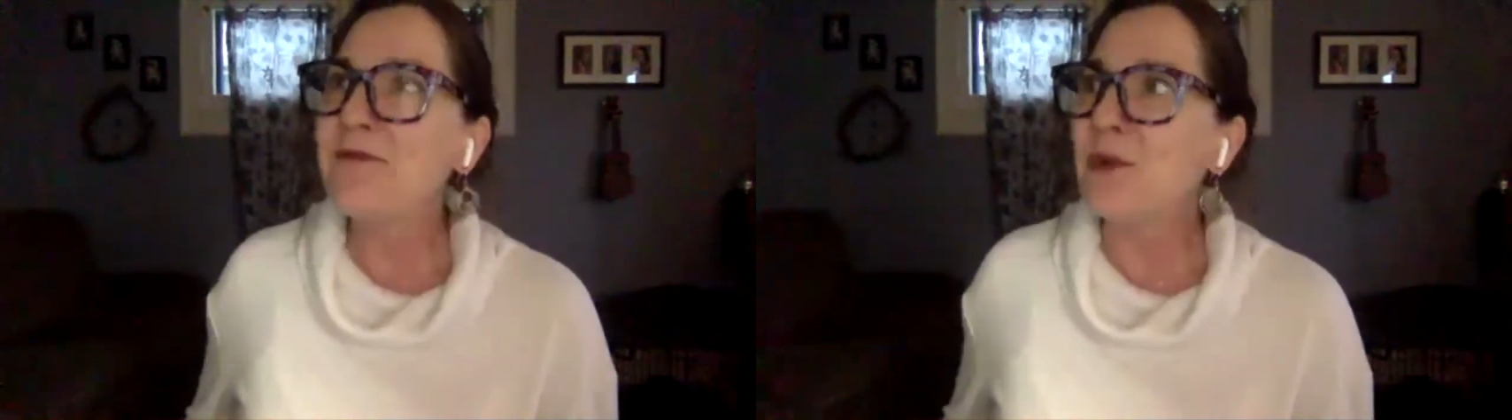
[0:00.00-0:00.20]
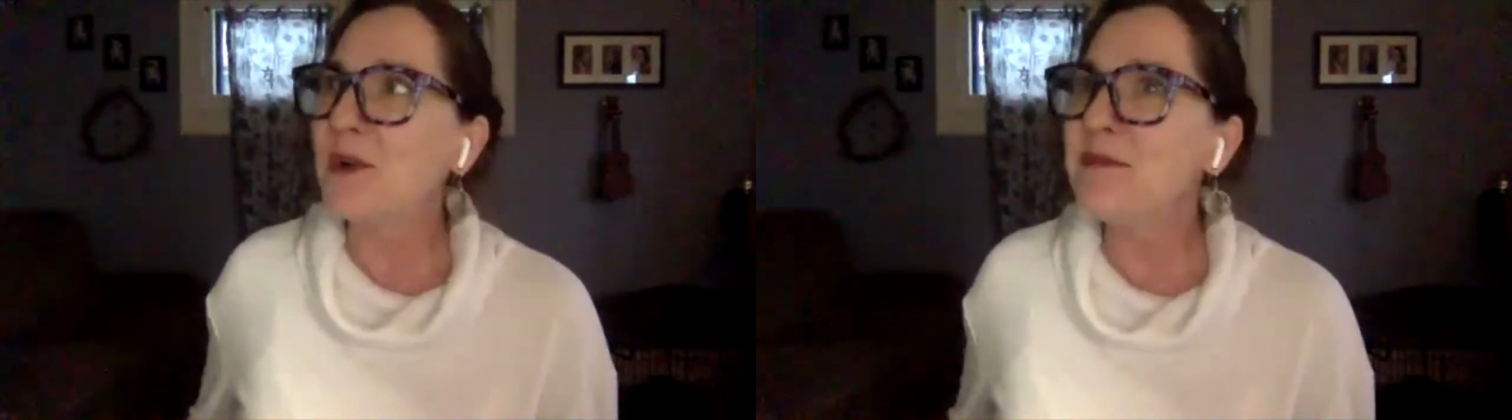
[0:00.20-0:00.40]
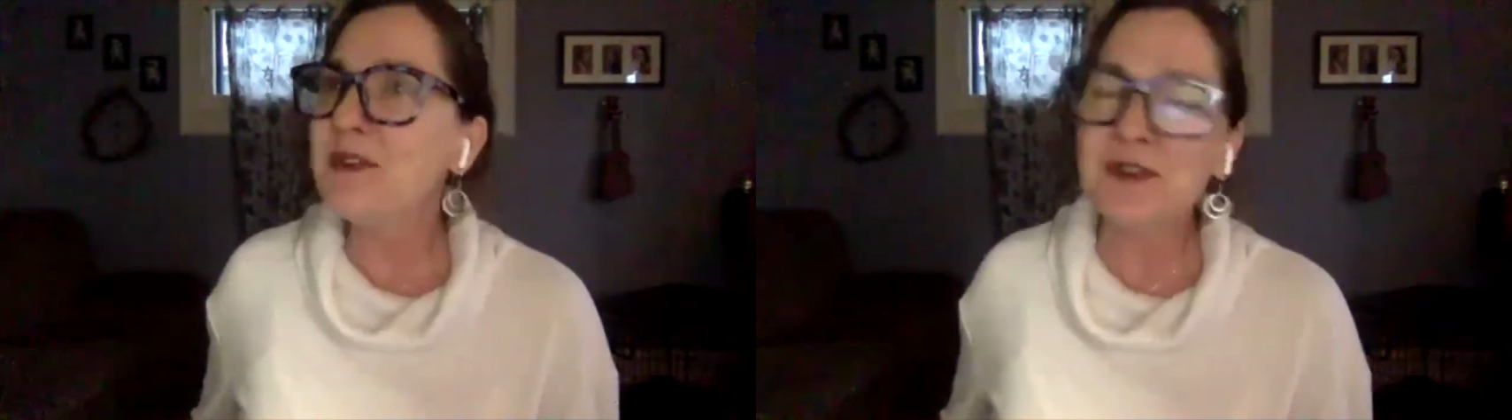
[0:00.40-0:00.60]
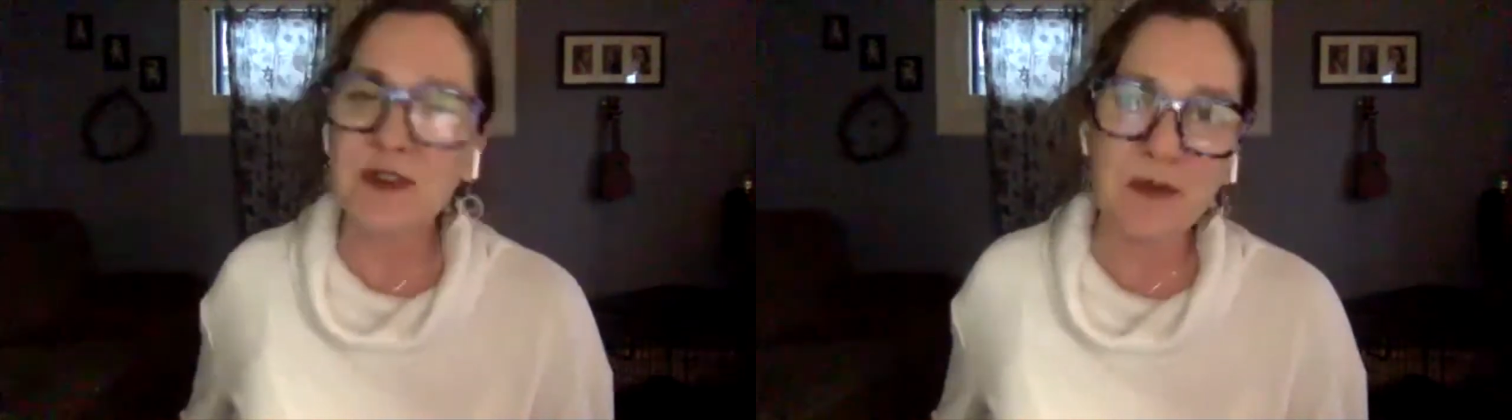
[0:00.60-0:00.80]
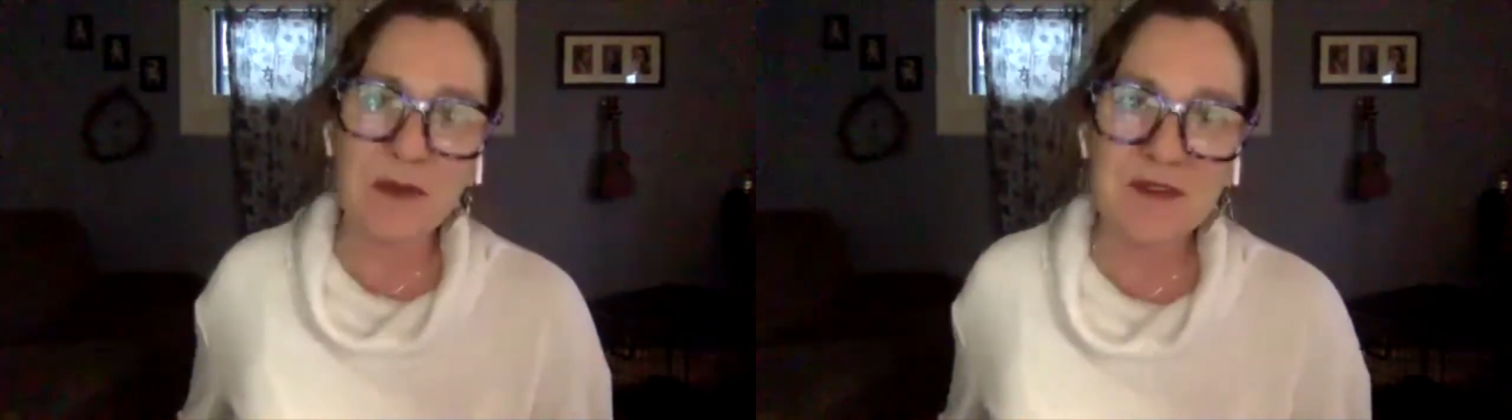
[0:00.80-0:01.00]
form
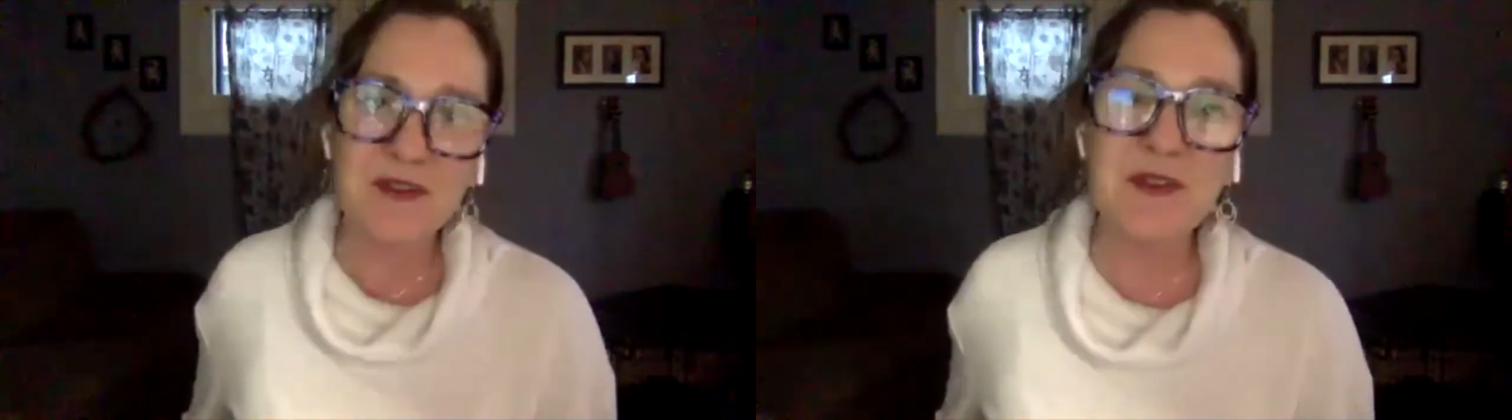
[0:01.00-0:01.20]
determines